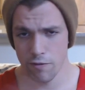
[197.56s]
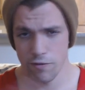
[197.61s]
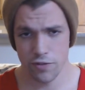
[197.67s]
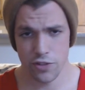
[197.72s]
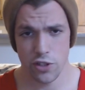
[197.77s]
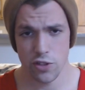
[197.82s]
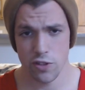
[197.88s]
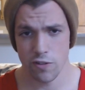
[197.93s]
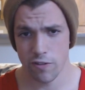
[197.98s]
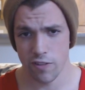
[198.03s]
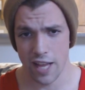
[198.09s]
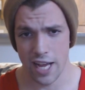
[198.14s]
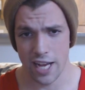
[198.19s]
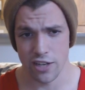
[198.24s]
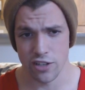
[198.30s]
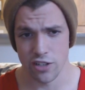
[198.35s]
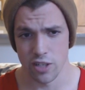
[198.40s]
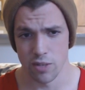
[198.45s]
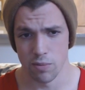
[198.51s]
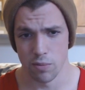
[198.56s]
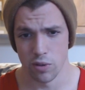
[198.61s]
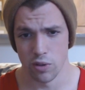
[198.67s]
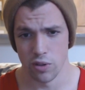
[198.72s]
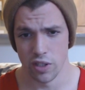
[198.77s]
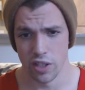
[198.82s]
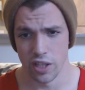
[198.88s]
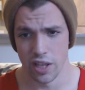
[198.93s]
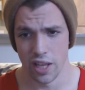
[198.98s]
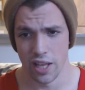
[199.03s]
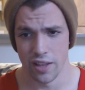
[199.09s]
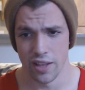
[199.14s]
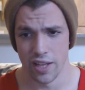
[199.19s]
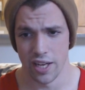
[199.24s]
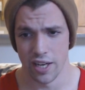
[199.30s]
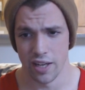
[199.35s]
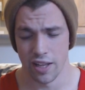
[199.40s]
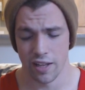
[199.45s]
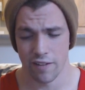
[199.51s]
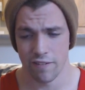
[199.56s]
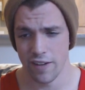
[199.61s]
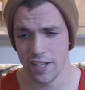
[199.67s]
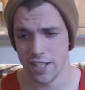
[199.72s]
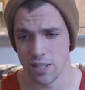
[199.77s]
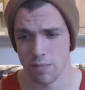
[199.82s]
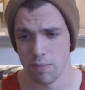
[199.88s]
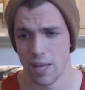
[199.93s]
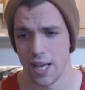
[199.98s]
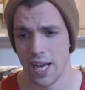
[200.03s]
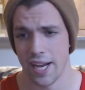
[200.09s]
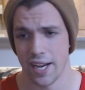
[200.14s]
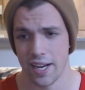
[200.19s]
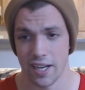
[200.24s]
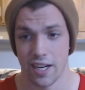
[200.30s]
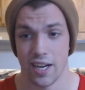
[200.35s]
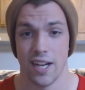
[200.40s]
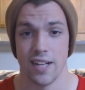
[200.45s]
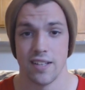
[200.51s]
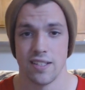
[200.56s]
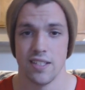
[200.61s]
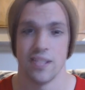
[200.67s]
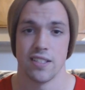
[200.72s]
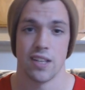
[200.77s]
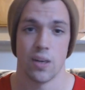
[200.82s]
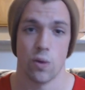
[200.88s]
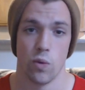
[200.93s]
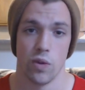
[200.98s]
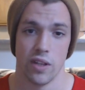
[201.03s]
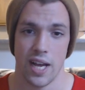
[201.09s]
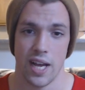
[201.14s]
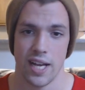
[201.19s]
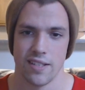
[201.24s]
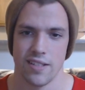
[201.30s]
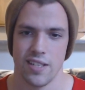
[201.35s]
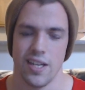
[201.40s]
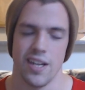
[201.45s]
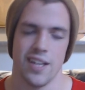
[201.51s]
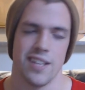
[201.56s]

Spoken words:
do the Flash symbol and then it fades to black and cuts and it's like one last scene.